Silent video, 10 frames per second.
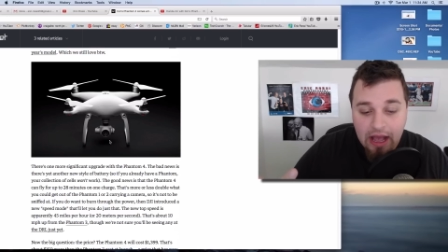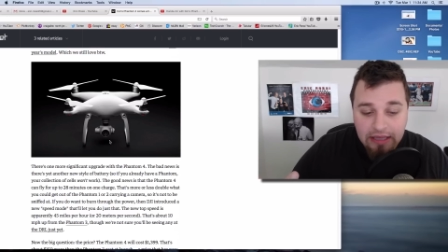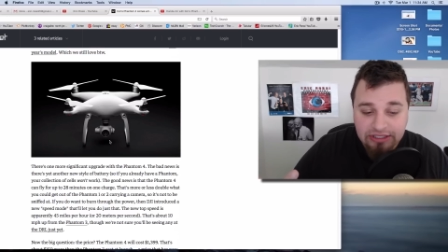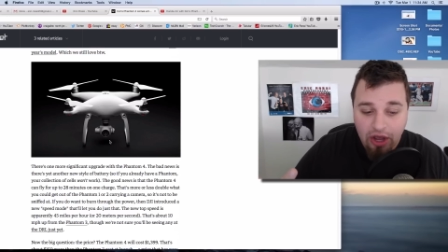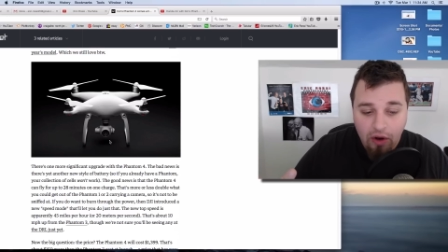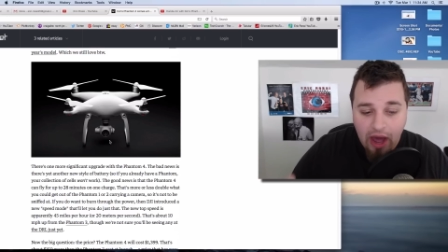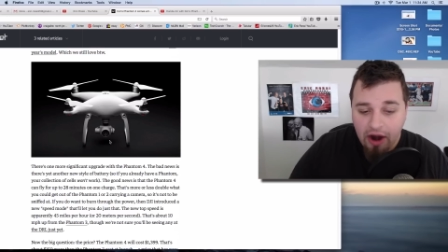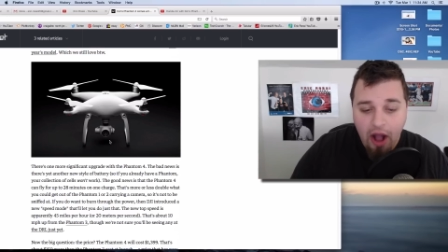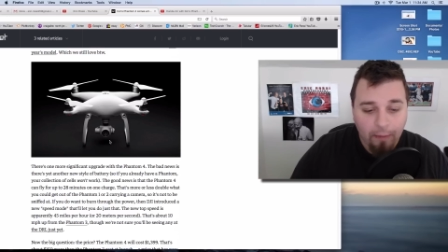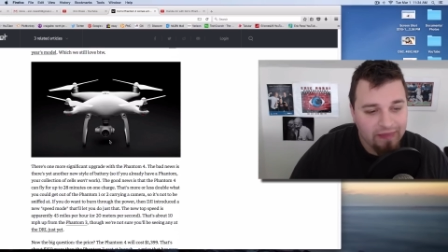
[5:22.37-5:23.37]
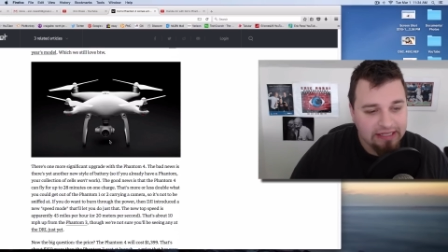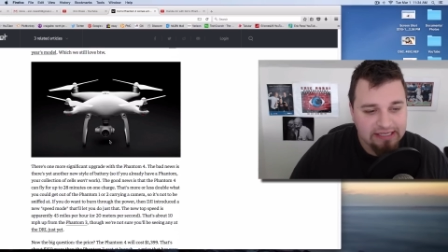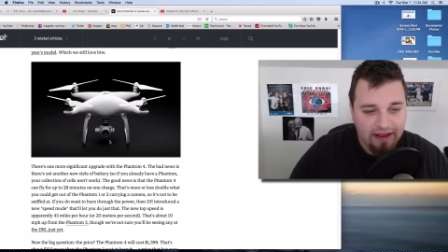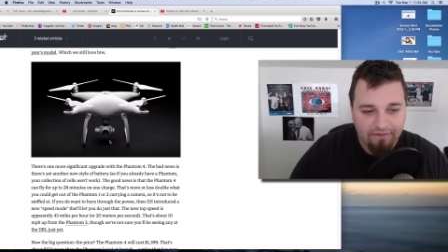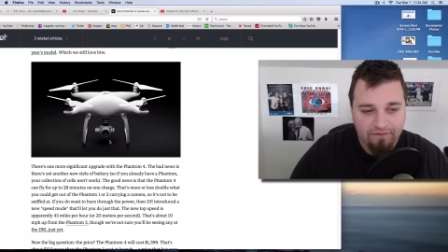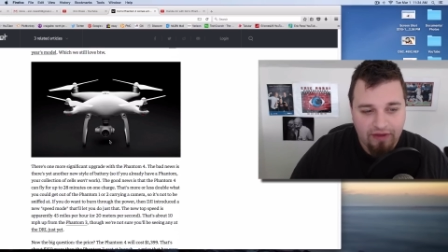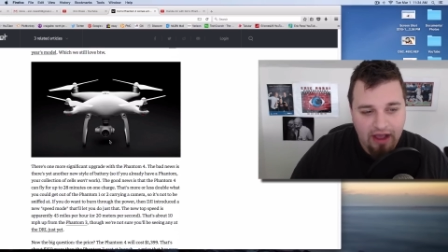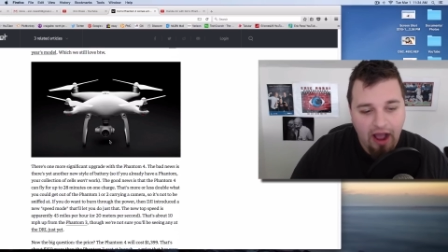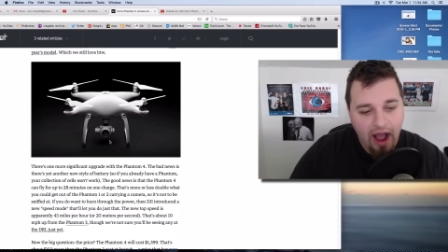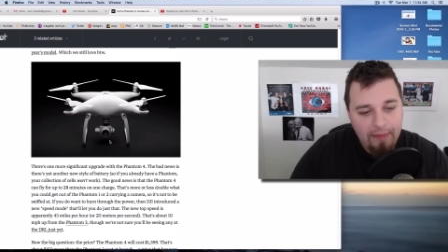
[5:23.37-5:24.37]
So I don't know.
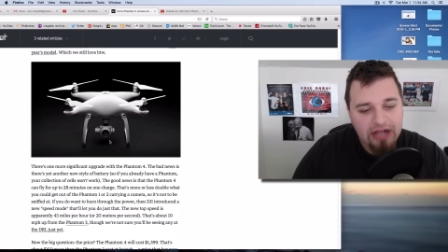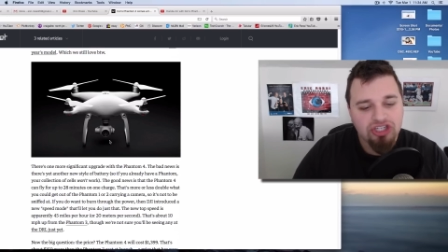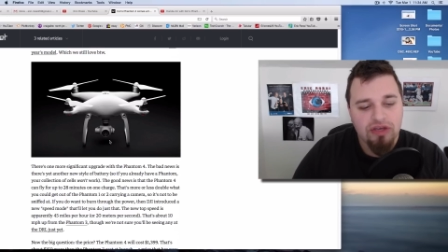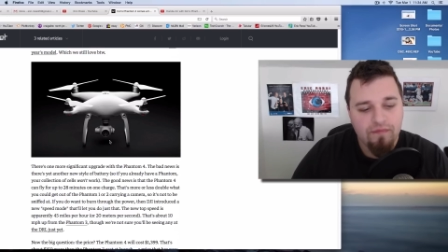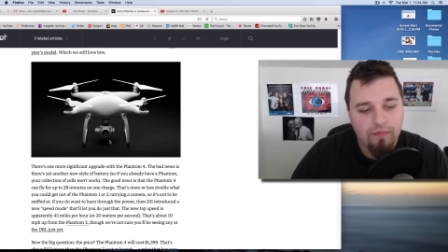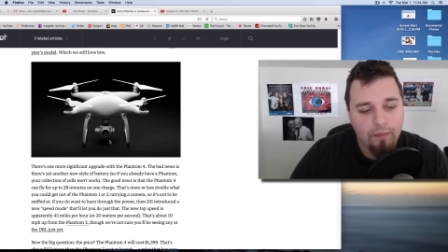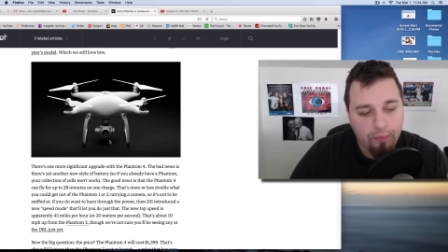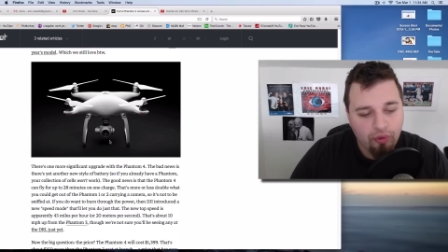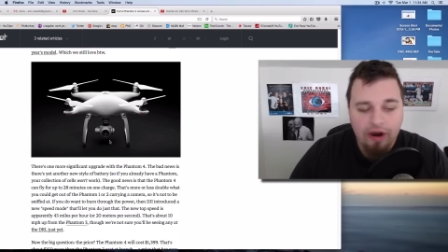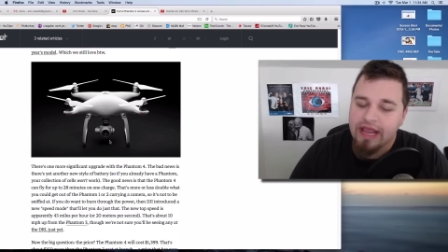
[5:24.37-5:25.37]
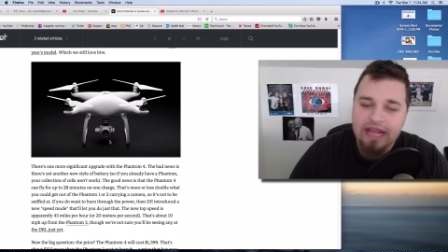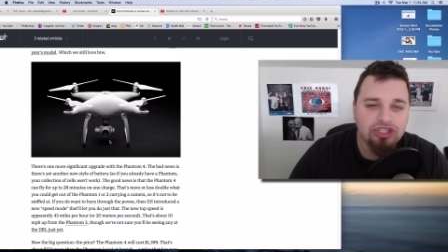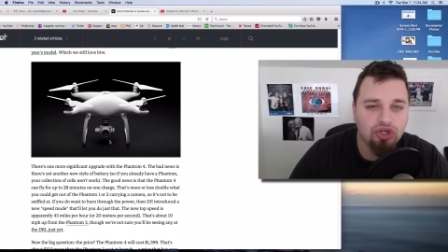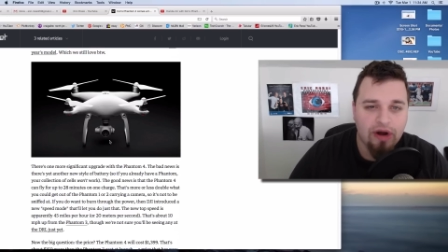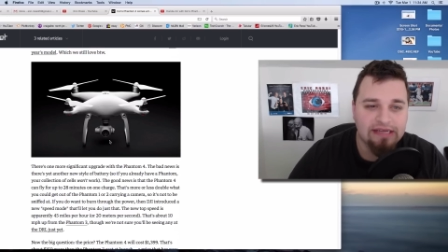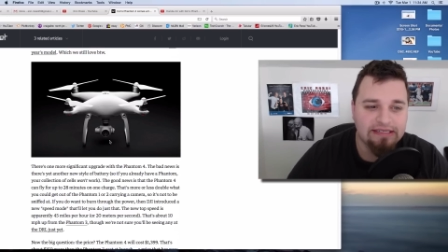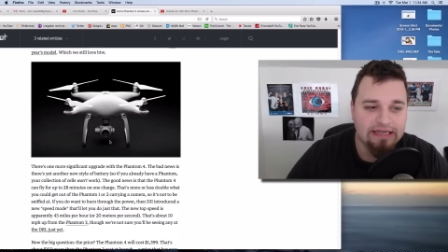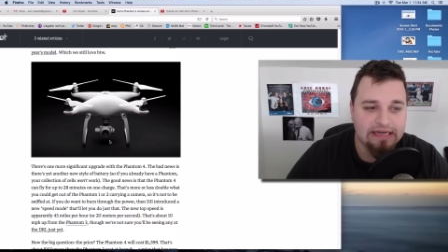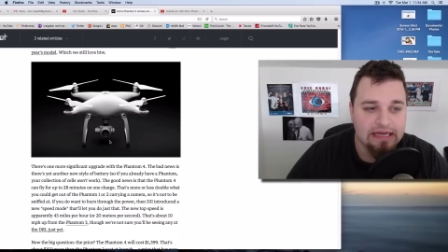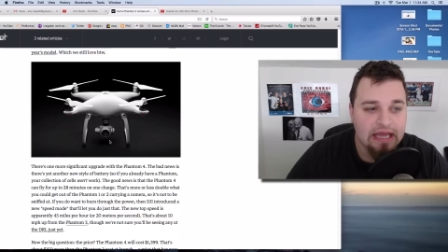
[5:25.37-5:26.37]
I'm actually pretty
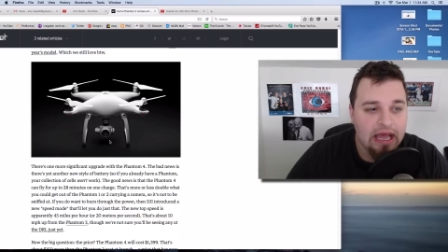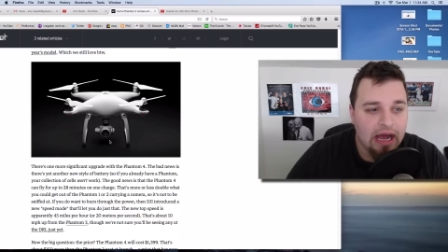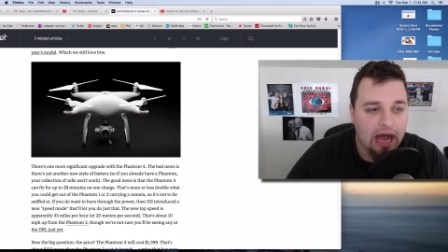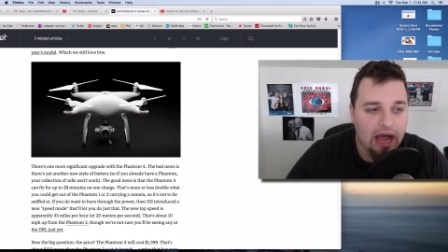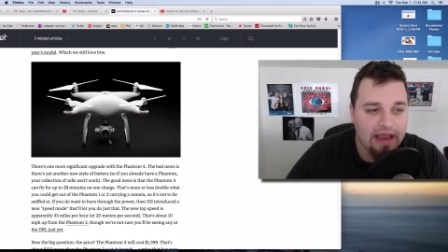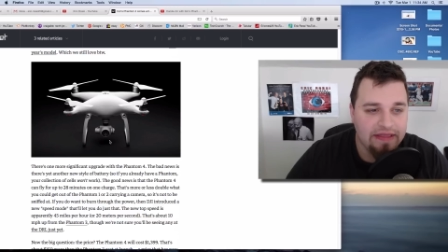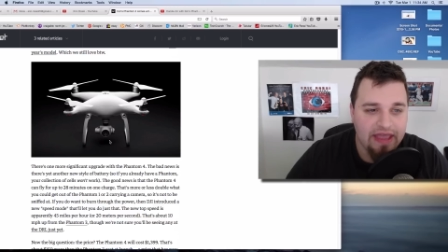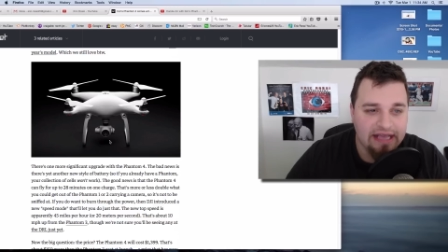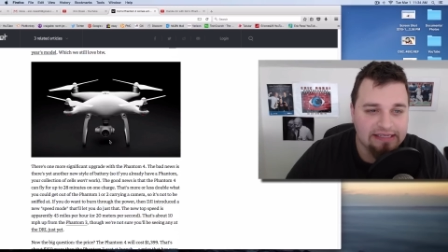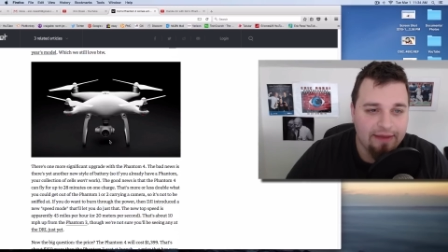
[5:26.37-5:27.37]
interested in this.